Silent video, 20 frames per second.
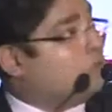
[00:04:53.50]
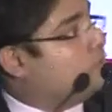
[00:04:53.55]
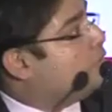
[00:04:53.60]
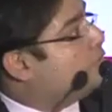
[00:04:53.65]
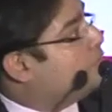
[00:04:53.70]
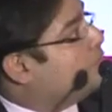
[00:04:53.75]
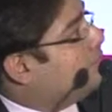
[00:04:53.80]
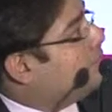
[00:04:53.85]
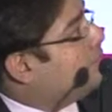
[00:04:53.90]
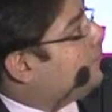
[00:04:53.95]

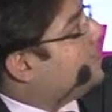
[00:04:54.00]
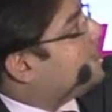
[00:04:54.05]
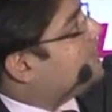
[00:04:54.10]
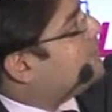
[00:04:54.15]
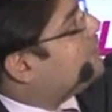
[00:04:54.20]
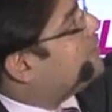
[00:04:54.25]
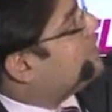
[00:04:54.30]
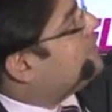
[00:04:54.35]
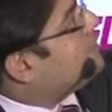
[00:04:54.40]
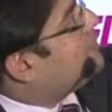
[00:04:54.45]
So this is
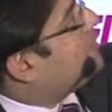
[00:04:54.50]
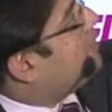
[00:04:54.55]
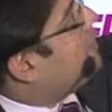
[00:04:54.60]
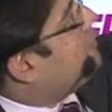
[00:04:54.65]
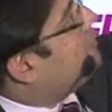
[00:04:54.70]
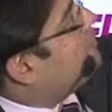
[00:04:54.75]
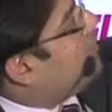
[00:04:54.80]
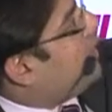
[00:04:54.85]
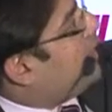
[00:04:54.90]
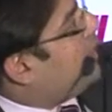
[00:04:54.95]
just
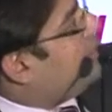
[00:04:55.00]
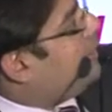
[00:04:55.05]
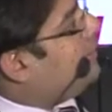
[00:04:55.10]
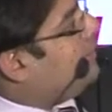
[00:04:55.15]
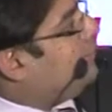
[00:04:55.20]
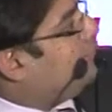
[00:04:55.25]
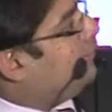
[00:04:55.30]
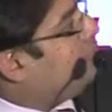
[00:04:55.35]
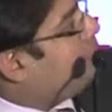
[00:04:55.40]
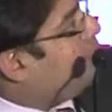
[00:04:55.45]
a
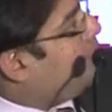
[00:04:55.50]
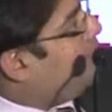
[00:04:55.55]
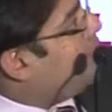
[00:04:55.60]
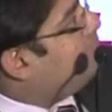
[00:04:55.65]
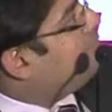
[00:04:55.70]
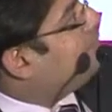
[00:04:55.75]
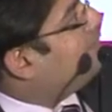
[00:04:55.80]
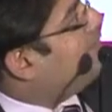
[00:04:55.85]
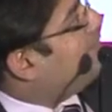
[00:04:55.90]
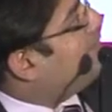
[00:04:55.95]
very
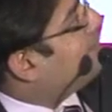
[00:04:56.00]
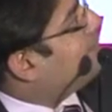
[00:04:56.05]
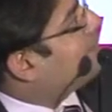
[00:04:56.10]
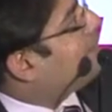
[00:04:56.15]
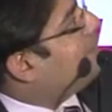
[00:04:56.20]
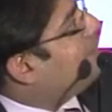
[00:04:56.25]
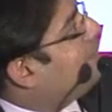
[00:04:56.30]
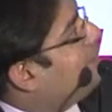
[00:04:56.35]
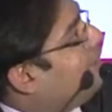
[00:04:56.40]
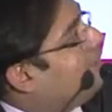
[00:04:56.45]
brief case
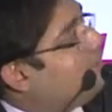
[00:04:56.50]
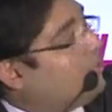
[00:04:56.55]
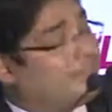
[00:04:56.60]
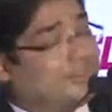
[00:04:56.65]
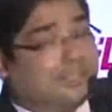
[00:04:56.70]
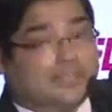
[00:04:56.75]
study